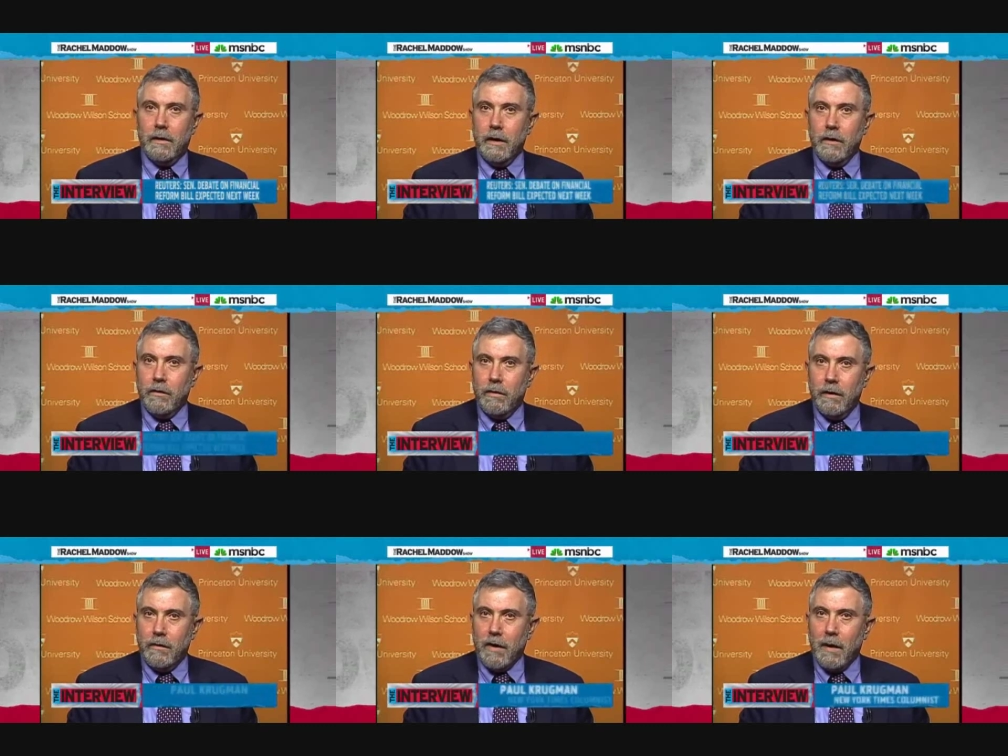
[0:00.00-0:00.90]
these
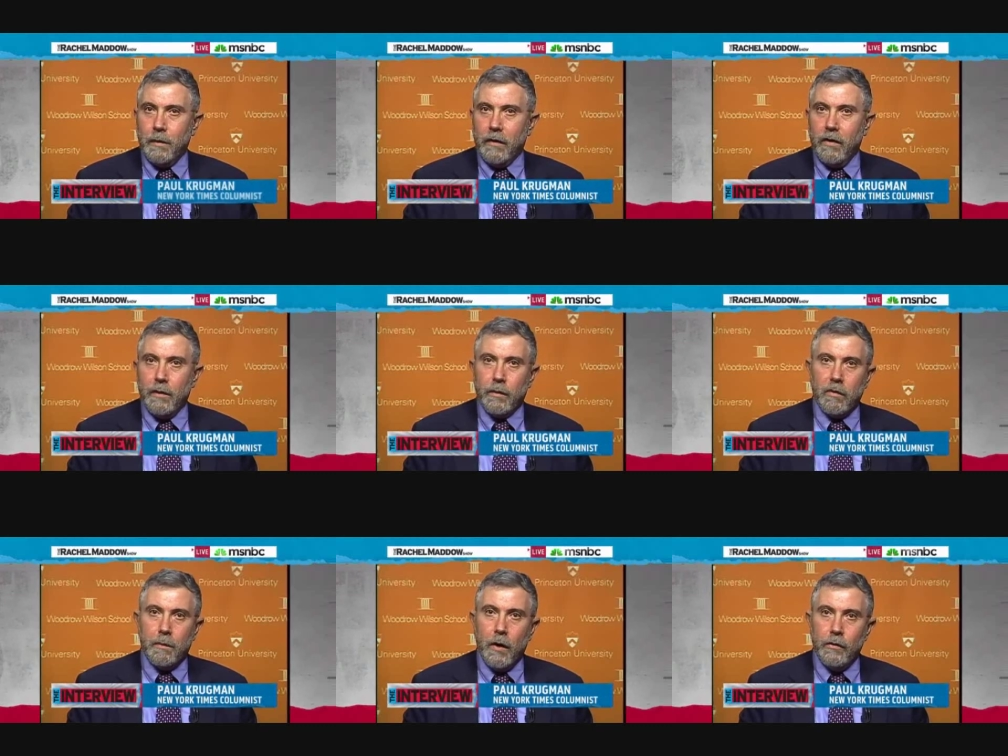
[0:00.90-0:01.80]
complex things were
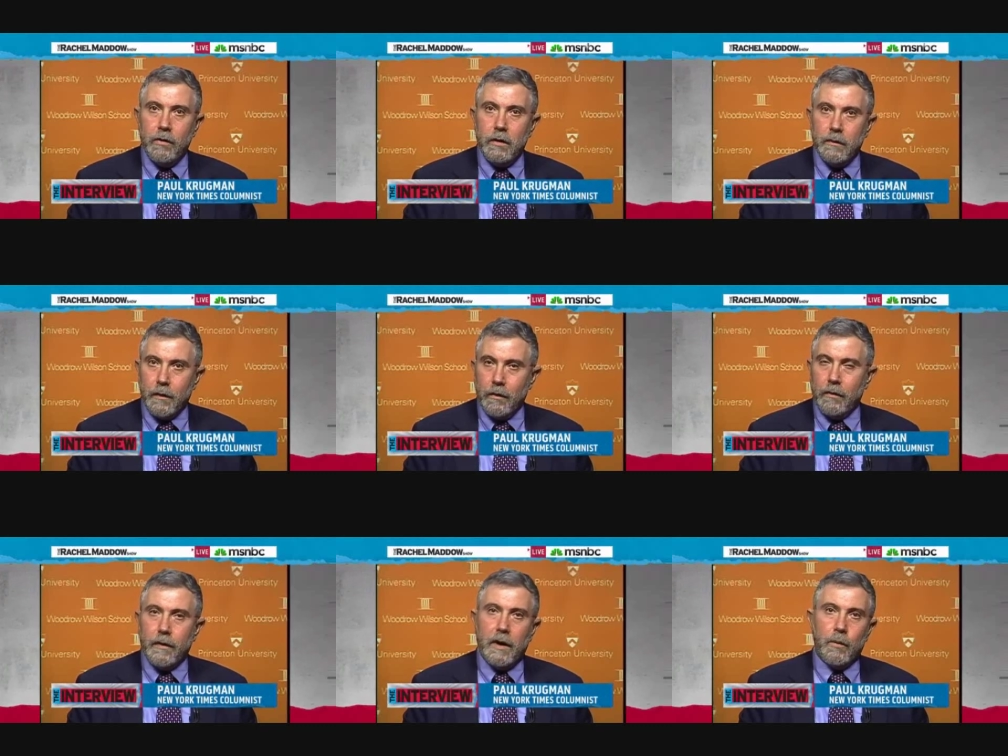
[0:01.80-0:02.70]
supposed to
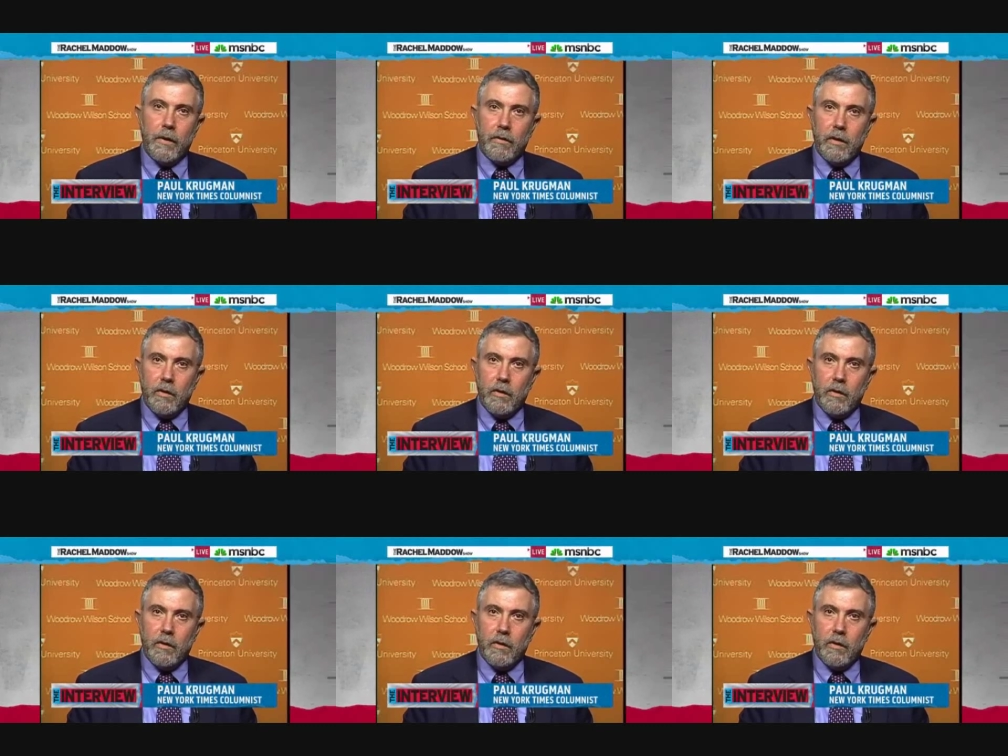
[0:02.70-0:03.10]
diversify risk,